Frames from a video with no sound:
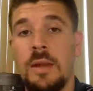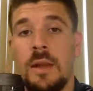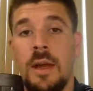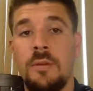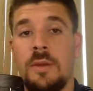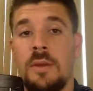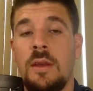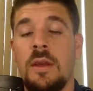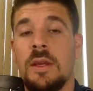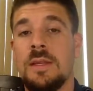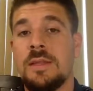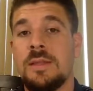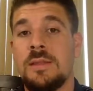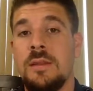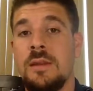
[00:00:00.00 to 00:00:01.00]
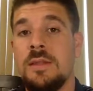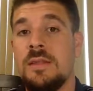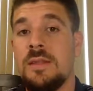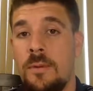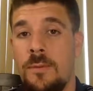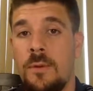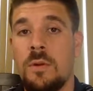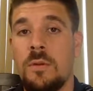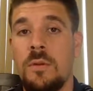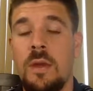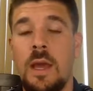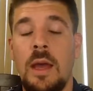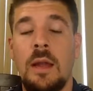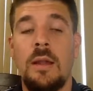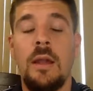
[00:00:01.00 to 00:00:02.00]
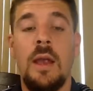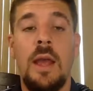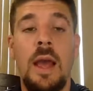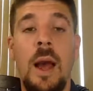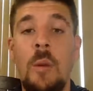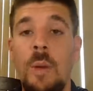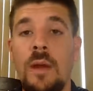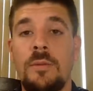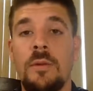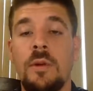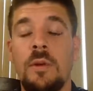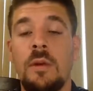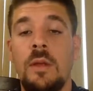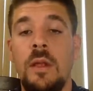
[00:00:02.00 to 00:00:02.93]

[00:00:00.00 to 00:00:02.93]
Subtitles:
Everything is difficult to get. However,